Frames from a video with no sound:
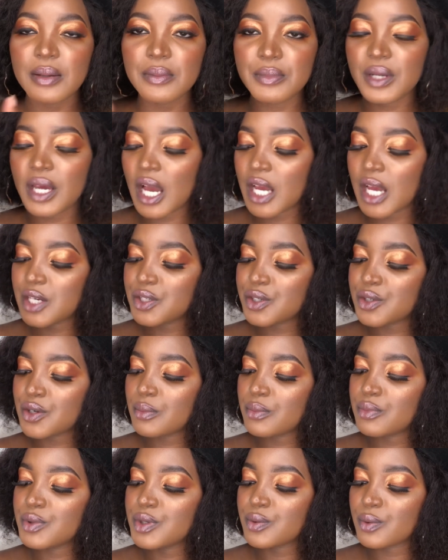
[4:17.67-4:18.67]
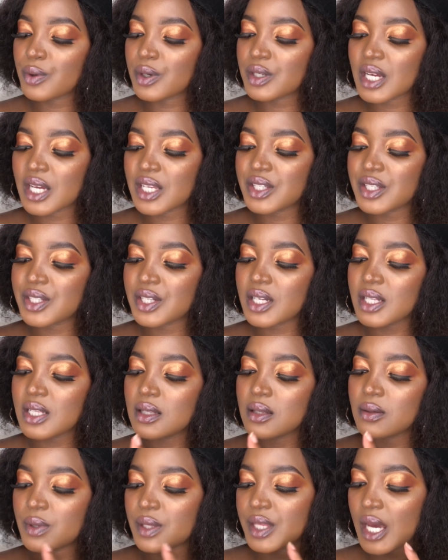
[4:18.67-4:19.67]
Hydro Boost Water Gel
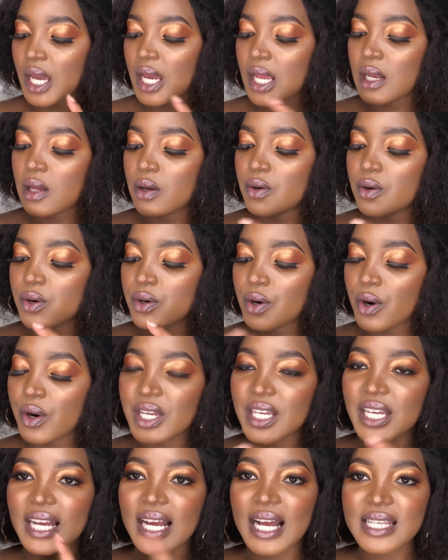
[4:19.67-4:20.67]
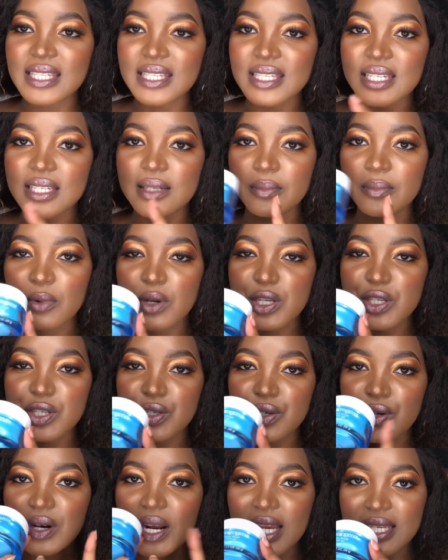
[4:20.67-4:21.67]
with Hyaluronic Acid
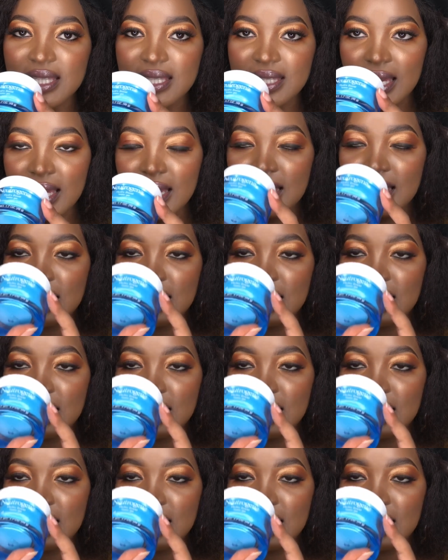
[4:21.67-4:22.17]
Moisturizer.